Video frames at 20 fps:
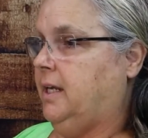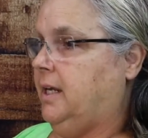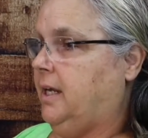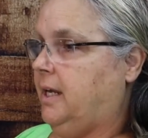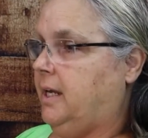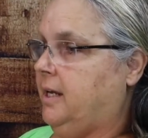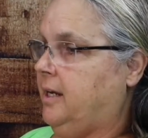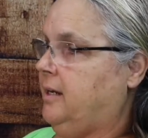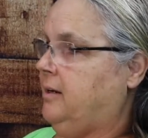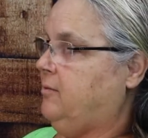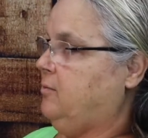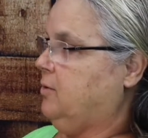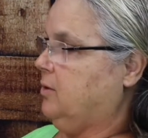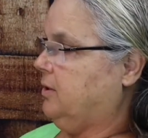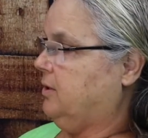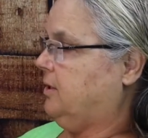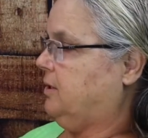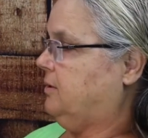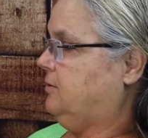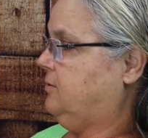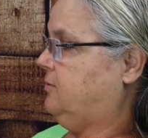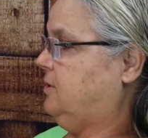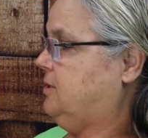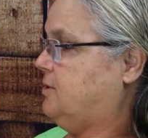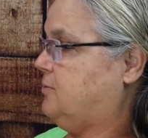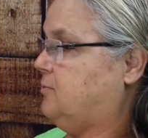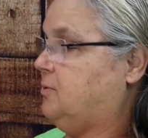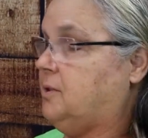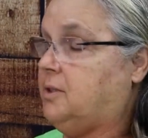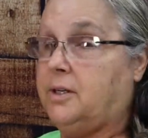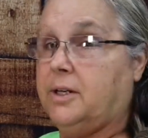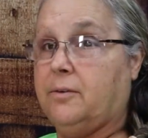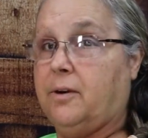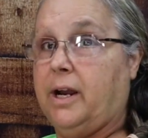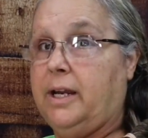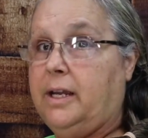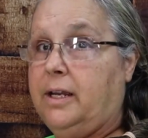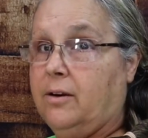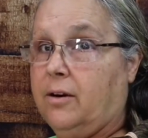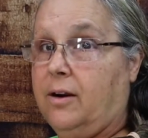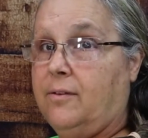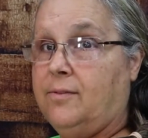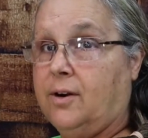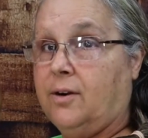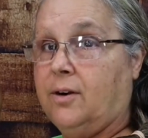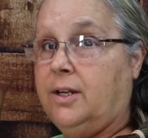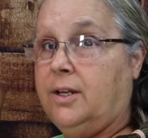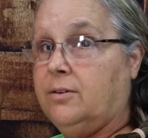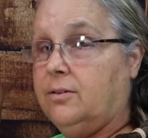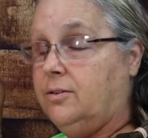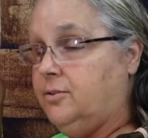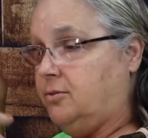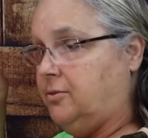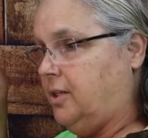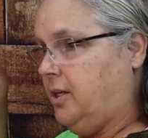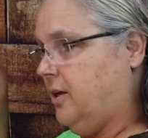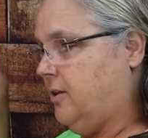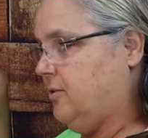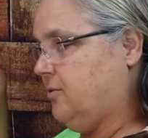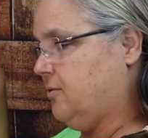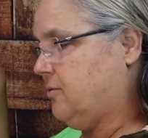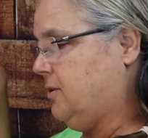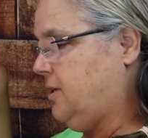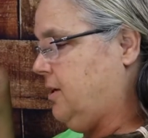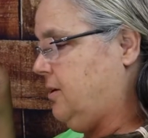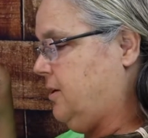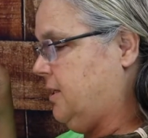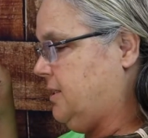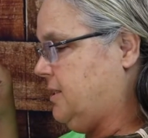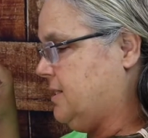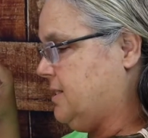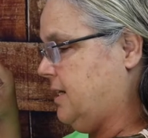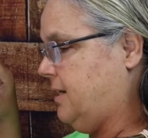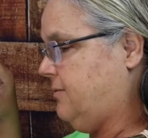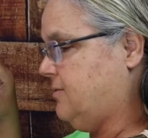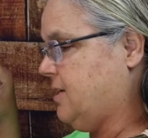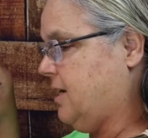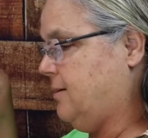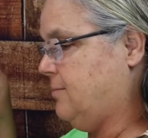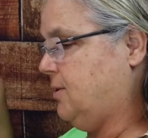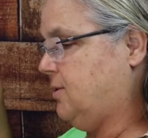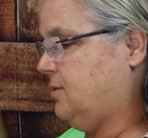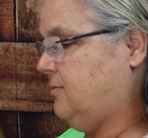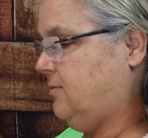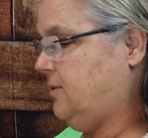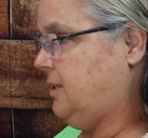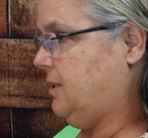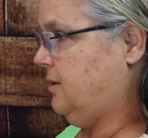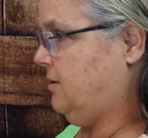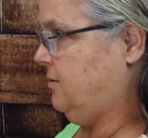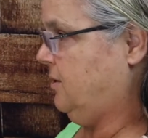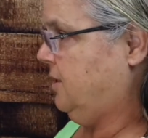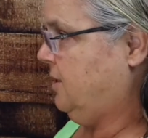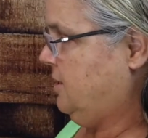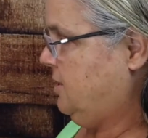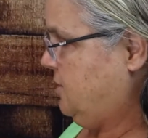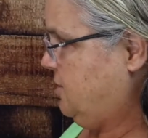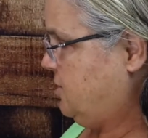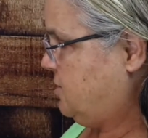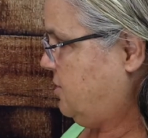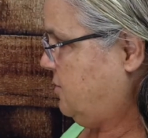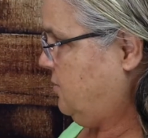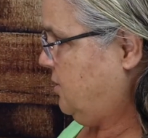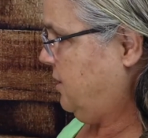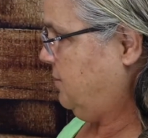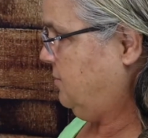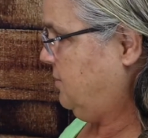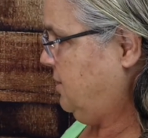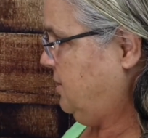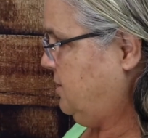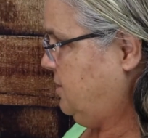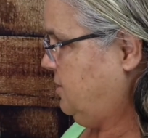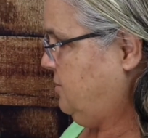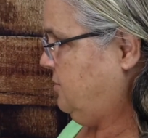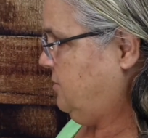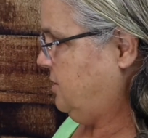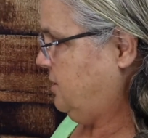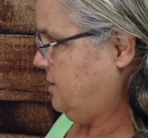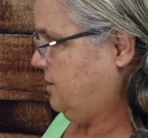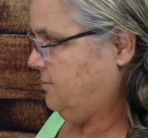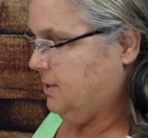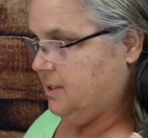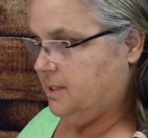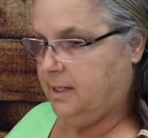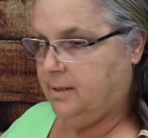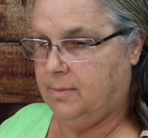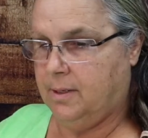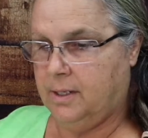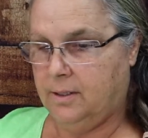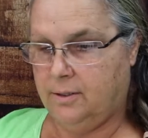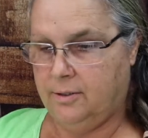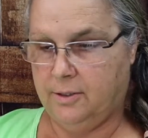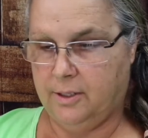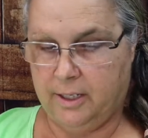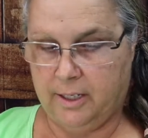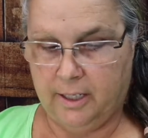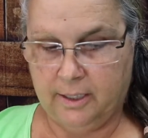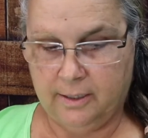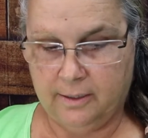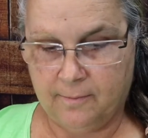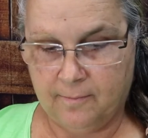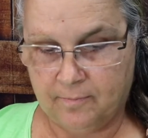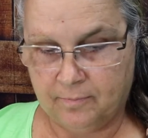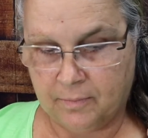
And we're going to glue this one on right here. I've already glued the other 3 on to save time on the video. So what I'm going to do is I'm going to take my glue gun.